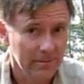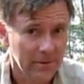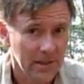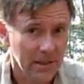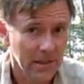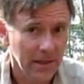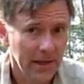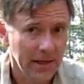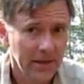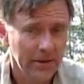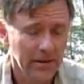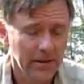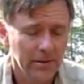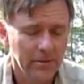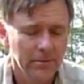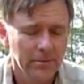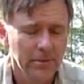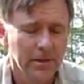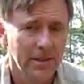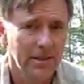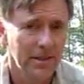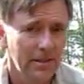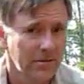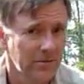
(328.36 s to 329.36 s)
lighter,
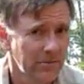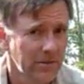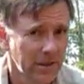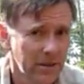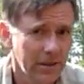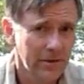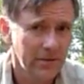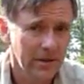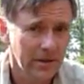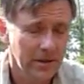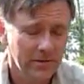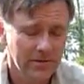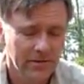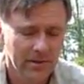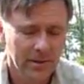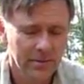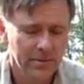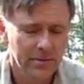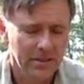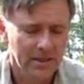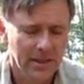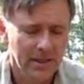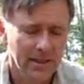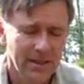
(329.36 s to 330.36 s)
but it's very, very
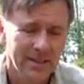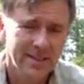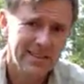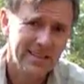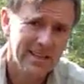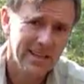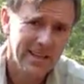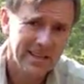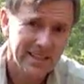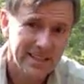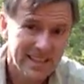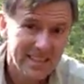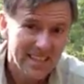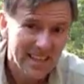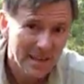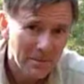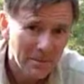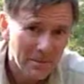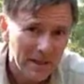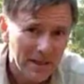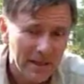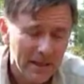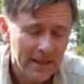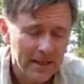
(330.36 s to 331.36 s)
flimsy. It's kind of
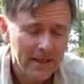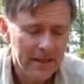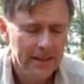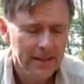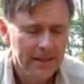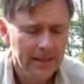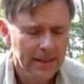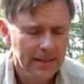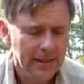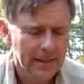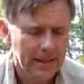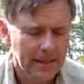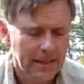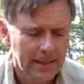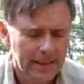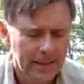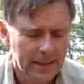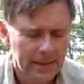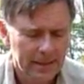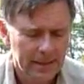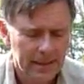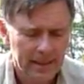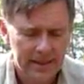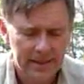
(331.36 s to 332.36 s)
tippy,
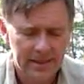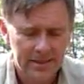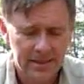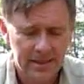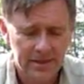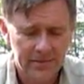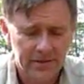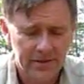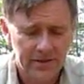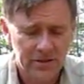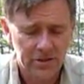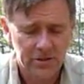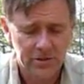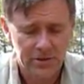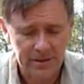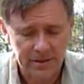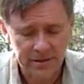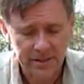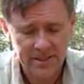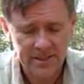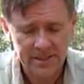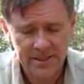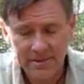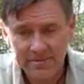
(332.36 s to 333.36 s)
and it's not very sturdy.
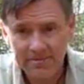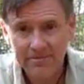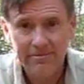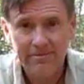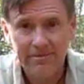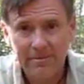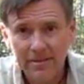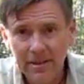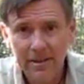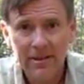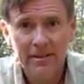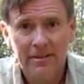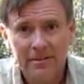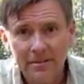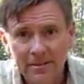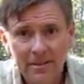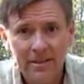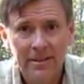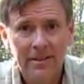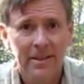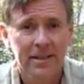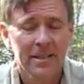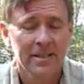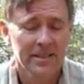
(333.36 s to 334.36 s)
This
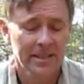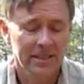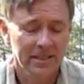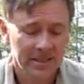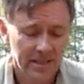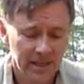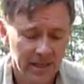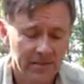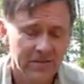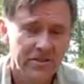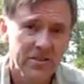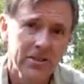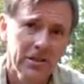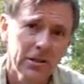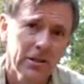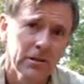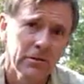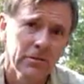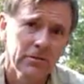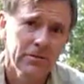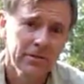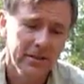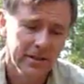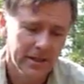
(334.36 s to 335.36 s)
is a tough
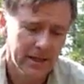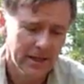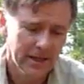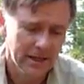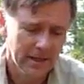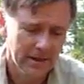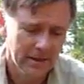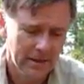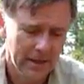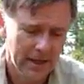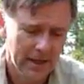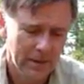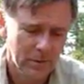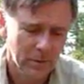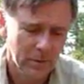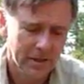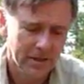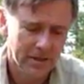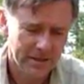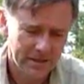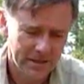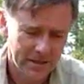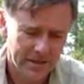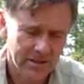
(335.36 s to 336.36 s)
stove, and
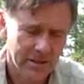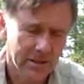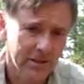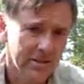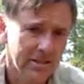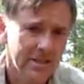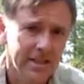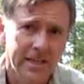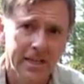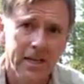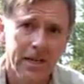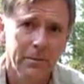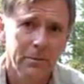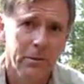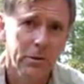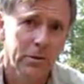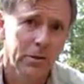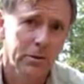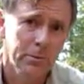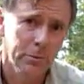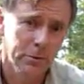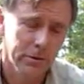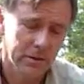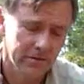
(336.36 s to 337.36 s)
once it's all set up, you
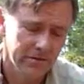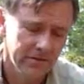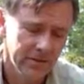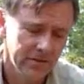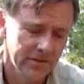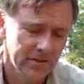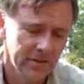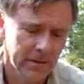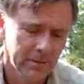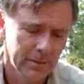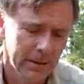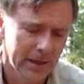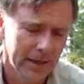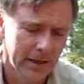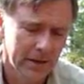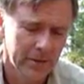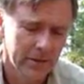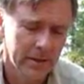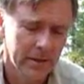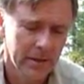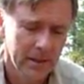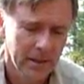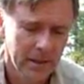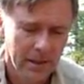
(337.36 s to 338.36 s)
can put a
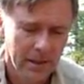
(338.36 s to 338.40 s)
50-pound